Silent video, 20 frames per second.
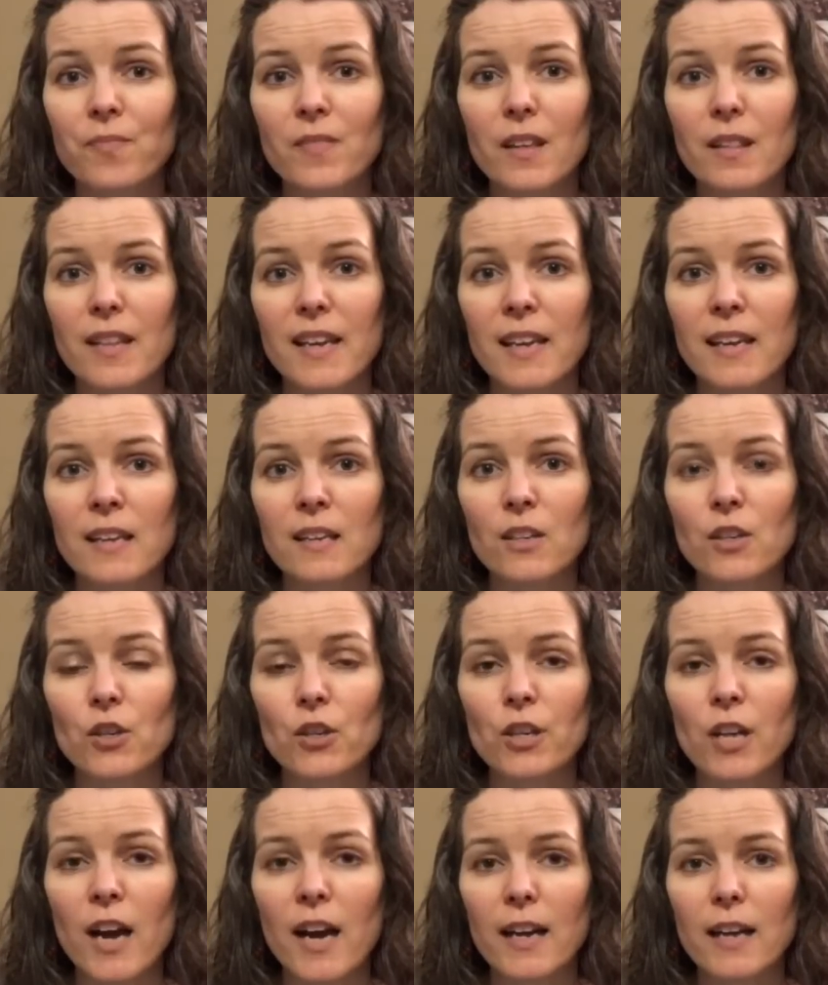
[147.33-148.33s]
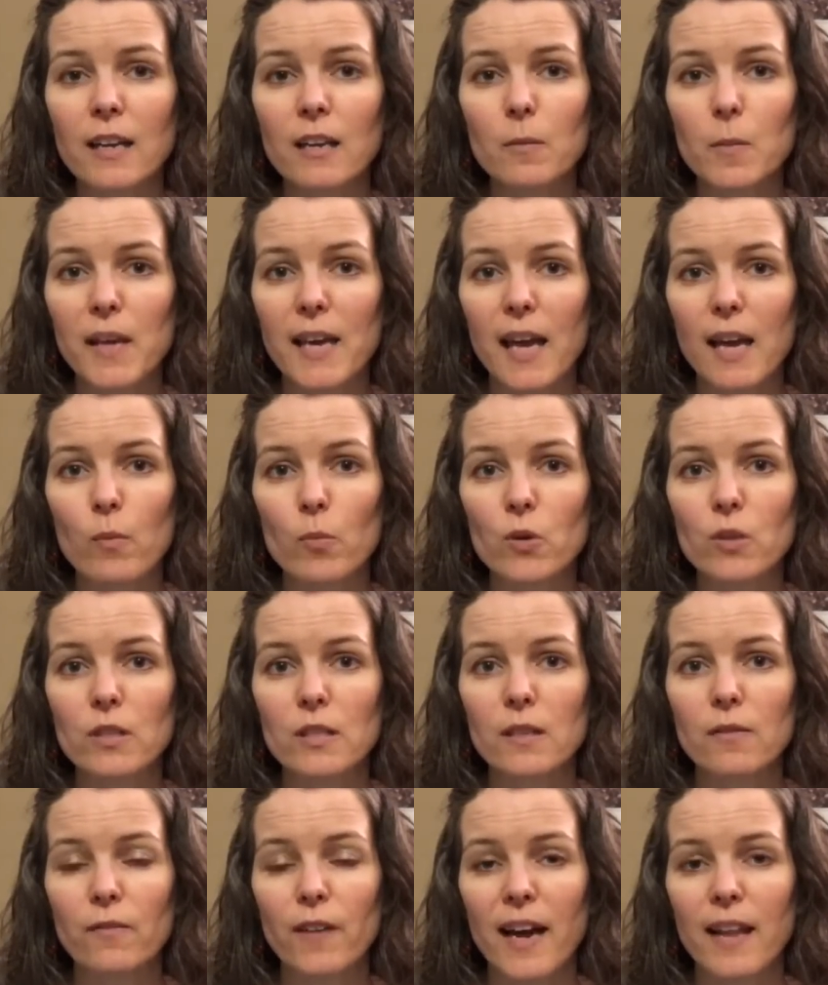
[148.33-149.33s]
then you're not going to be able
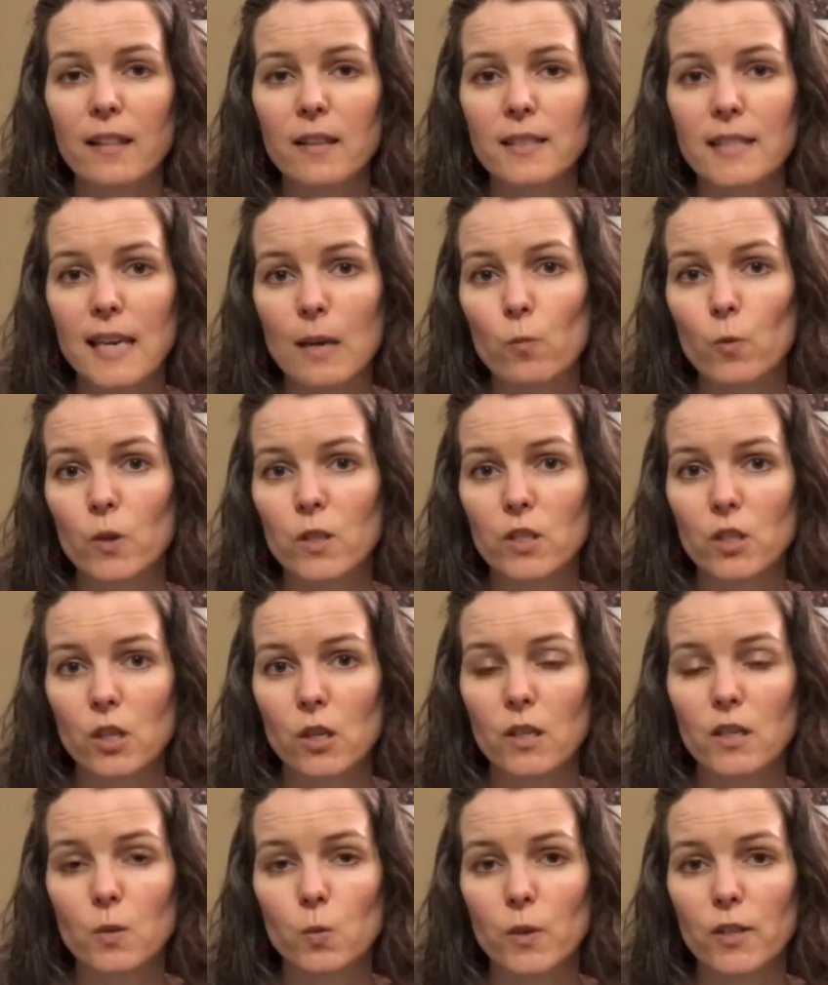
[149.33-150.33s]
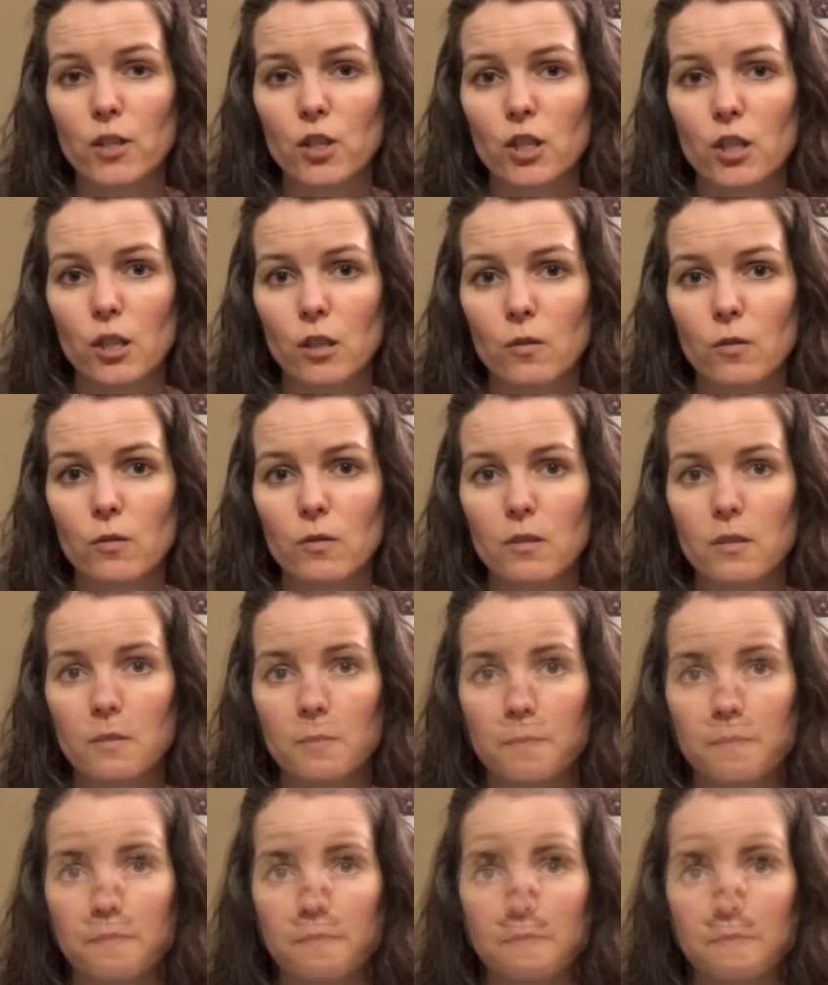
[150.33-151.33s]
to find the same results with shoes.